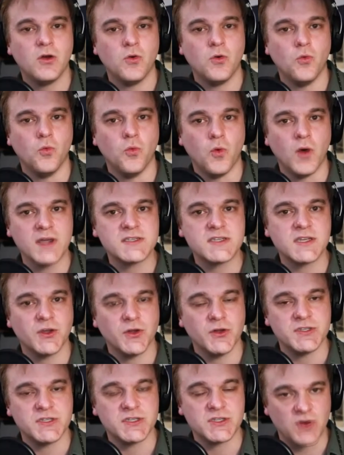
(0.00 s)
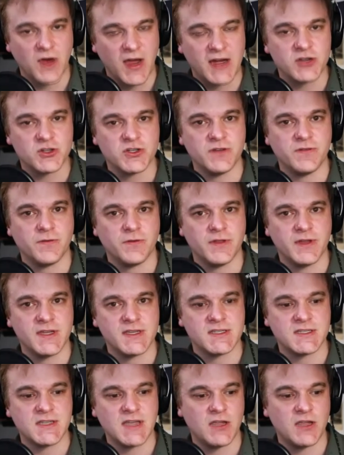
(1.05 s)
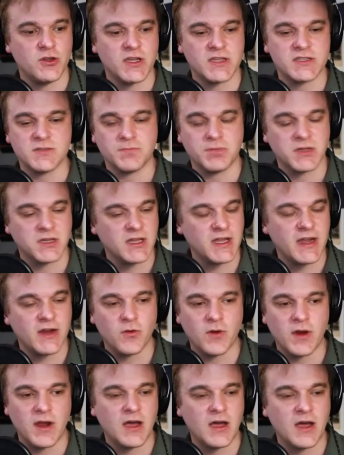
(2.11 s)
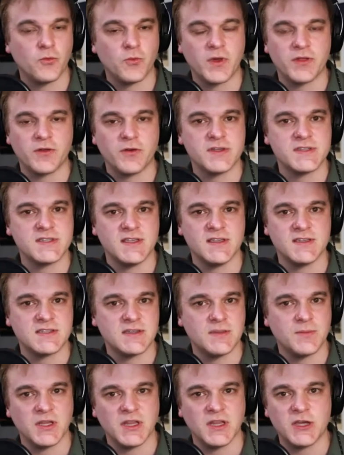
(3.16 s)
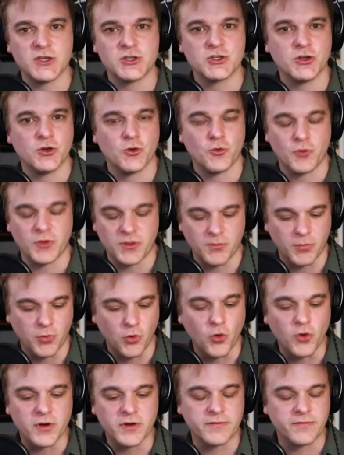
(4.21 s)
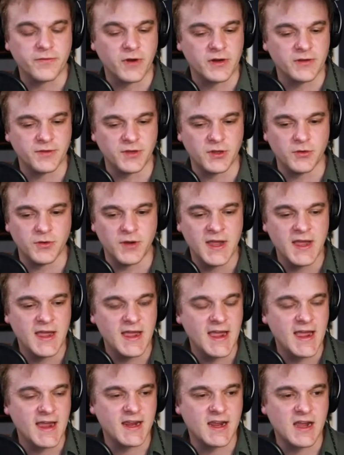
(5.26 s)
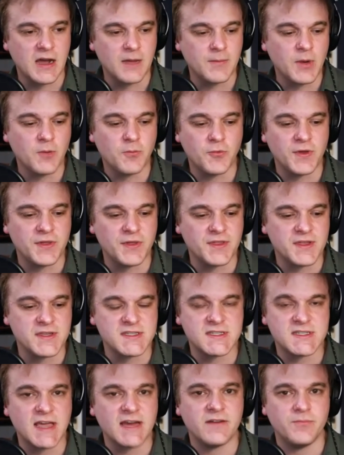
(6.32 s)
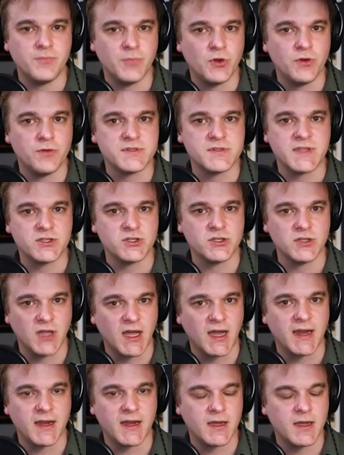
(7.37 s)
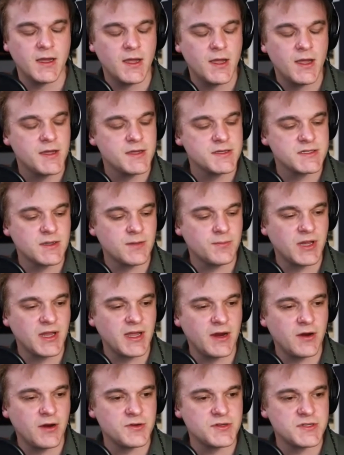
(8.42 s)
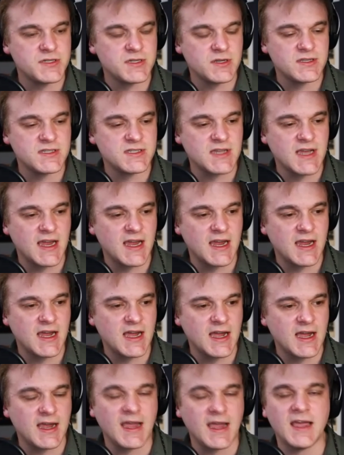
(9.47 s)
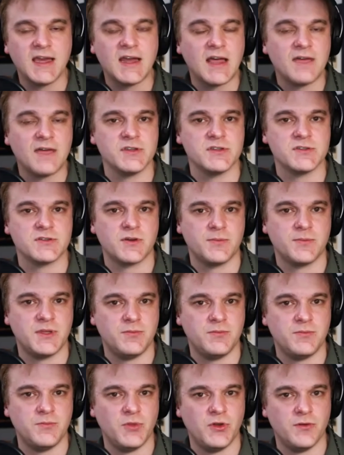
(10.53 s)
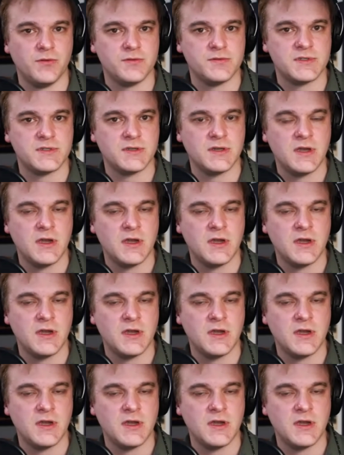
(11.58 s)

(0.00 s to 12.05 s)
What's a good strategy for this? And you get to play around, whether it's in a simulation or with a board in front of you, and come up with a set of moves that you like. Some players say, I hate having scripted moves.